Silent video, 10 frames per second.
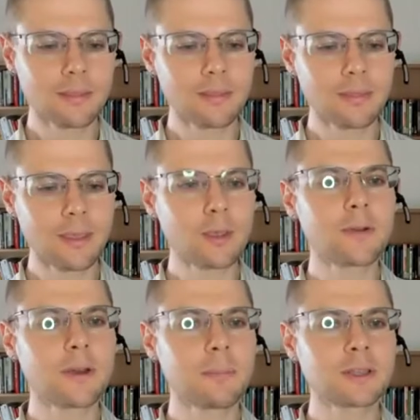Thank you
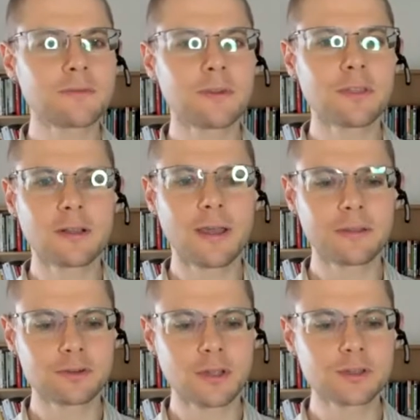very much for that kind
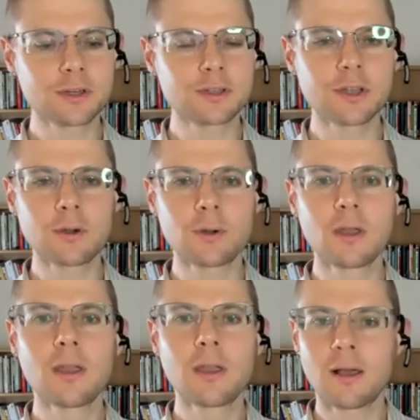introduction, Joe.
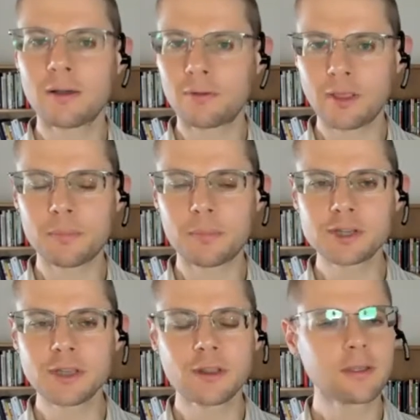Really
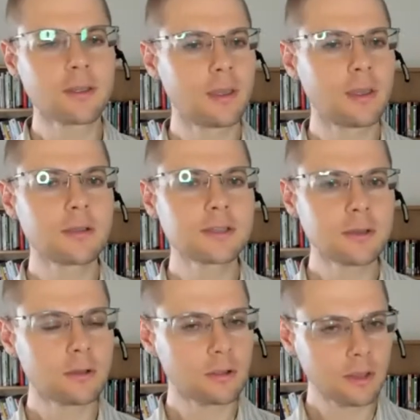appreciate it.
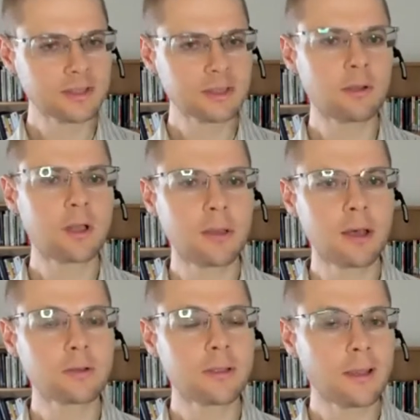So let's talk
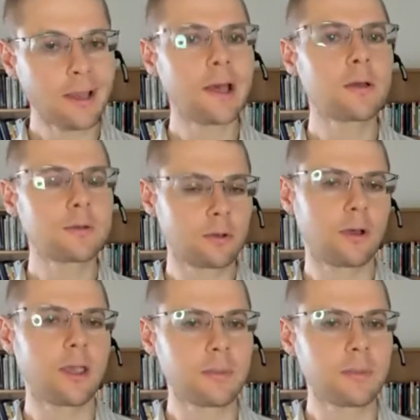about how to
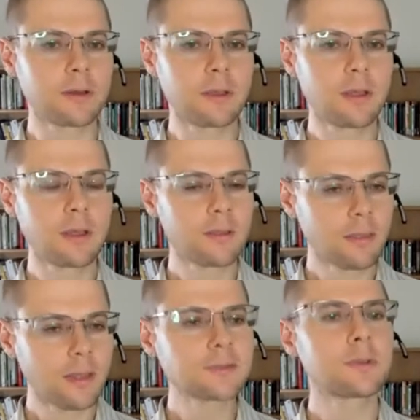hybrid.
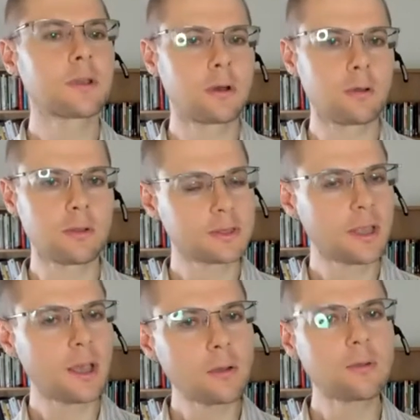That's what the goal is.
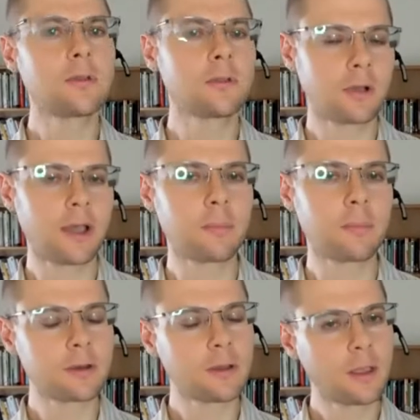How do you do
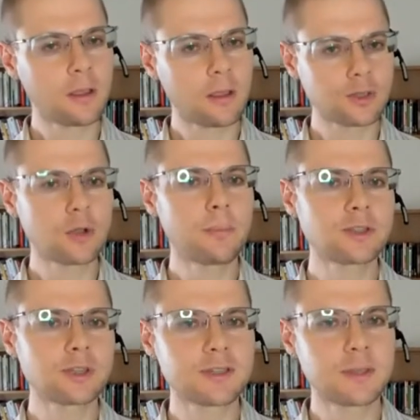hybrid? And Joe
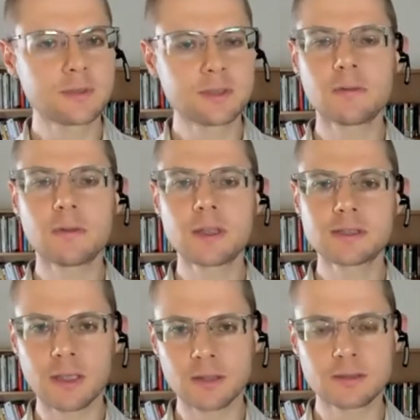mentioned some surveys,
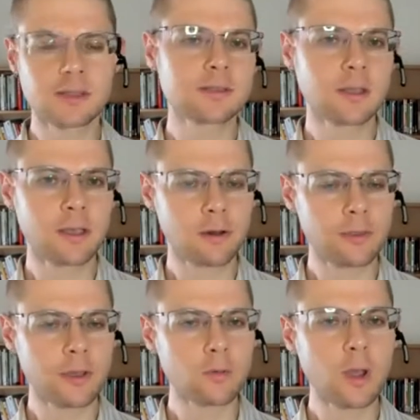and since I wrote
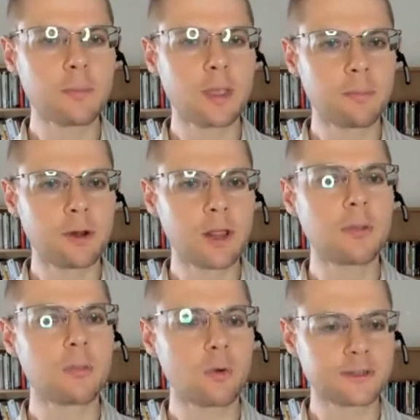that white paper, a couple
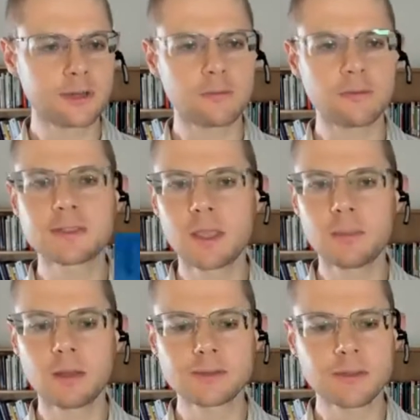more surveys came
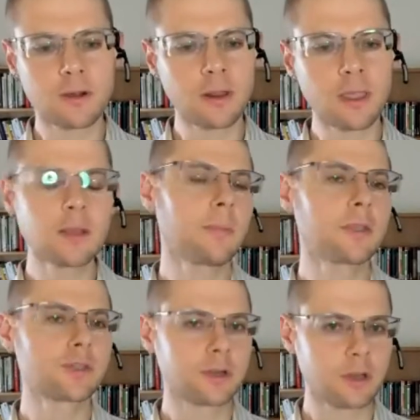out. So there are eight
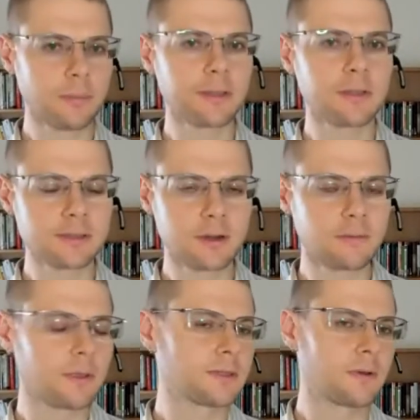major independent
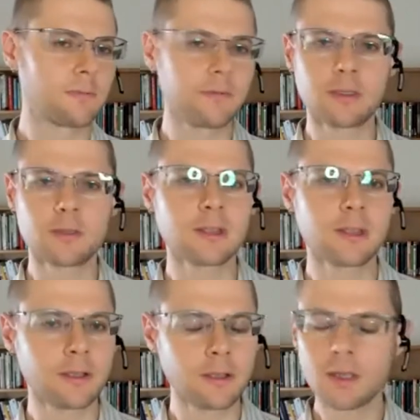surveys from venues
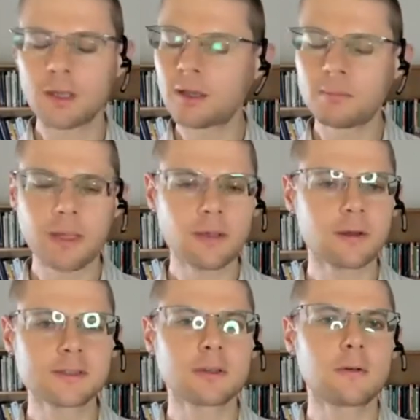like
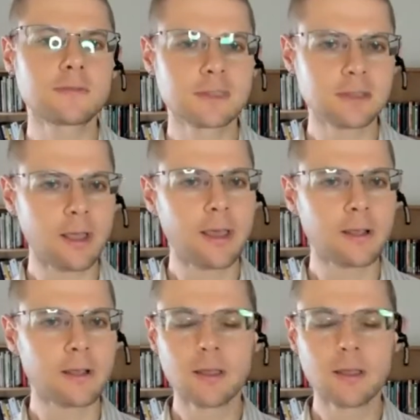Microsoft, Slack,